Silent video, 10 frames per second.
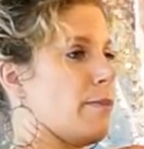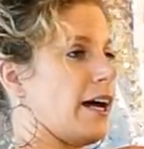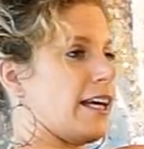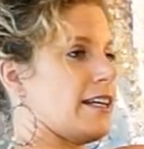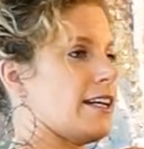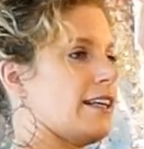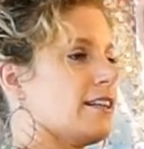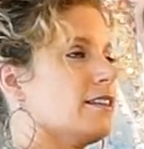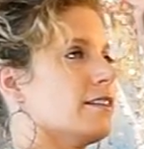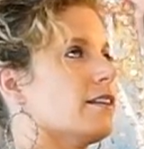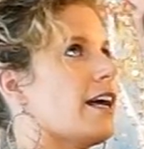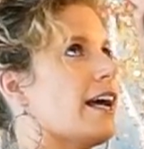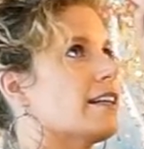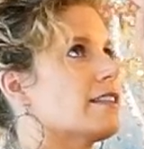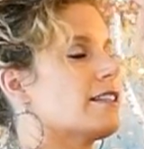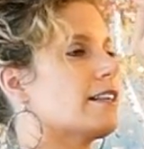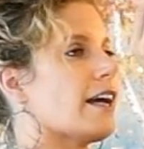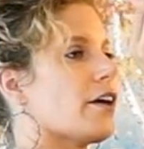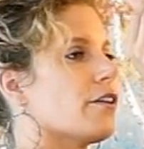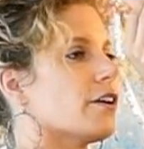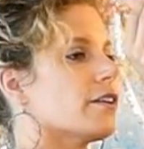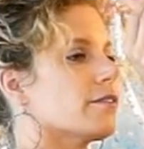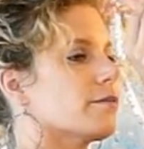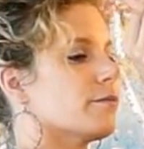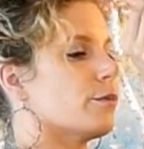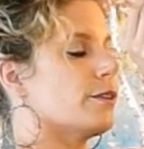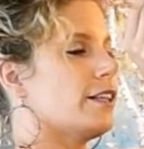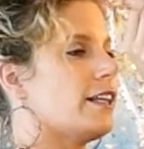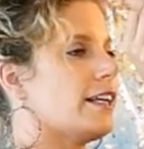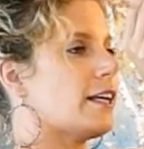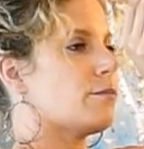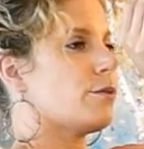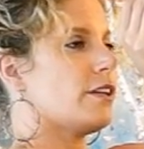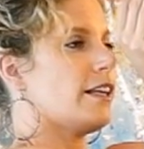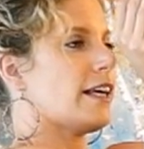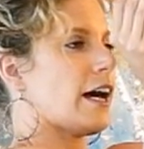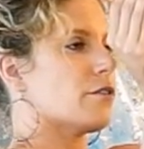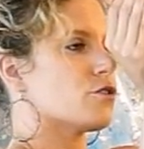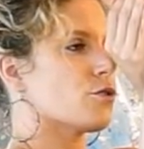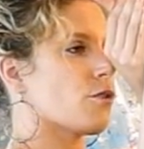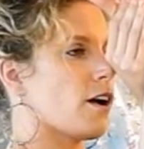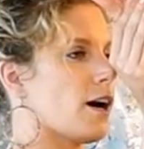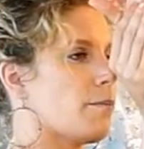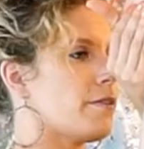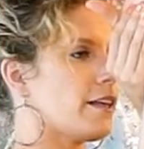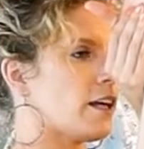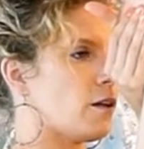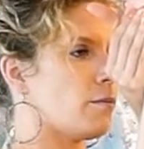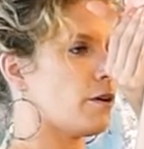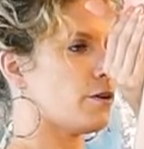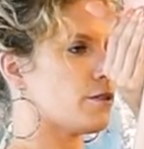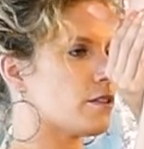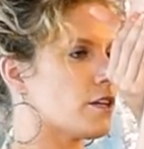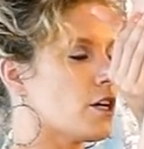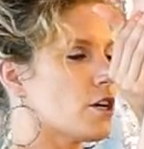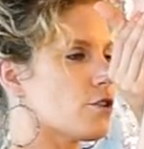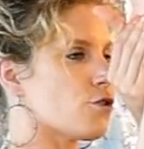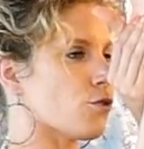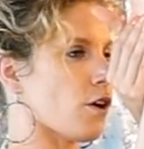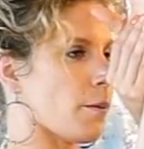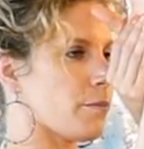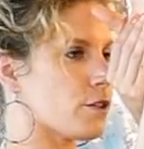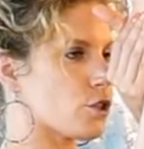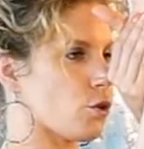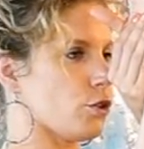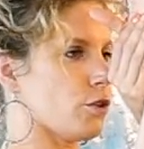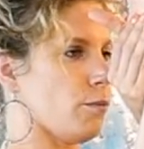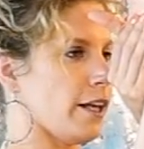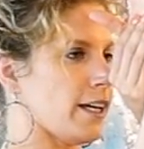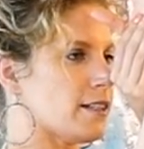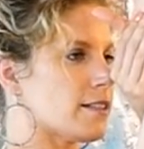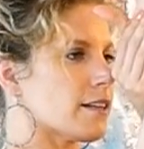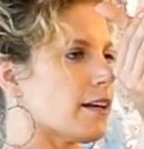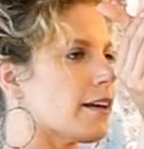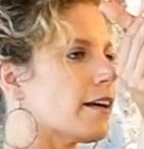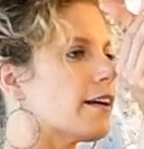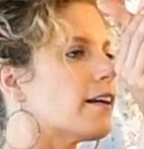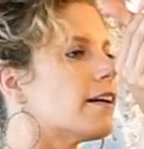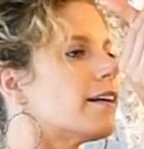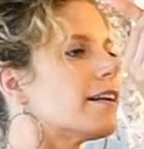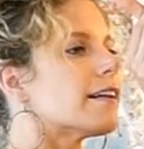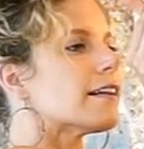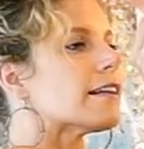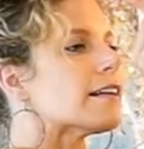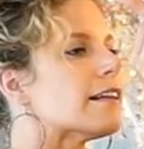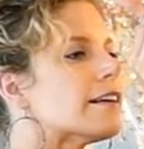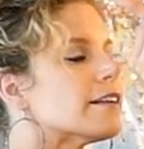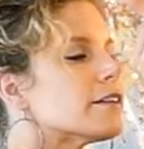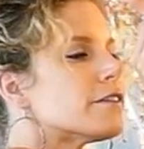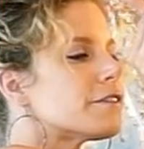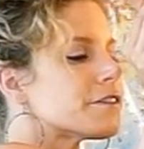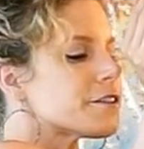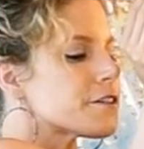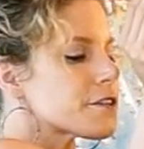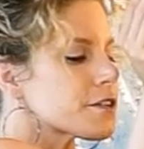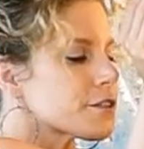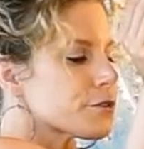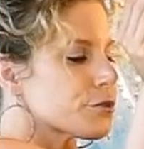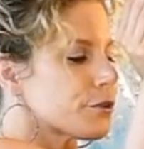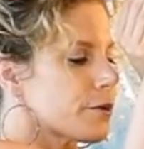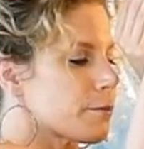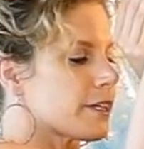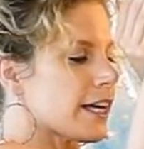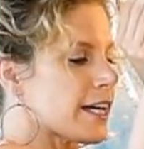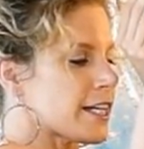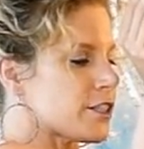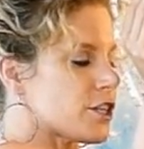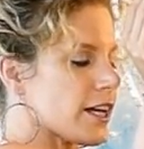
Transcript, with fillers: binding the hands together. Breathing in, breathing out. Drop the elbows, drop the shoulder blades. Lift through the rib cage,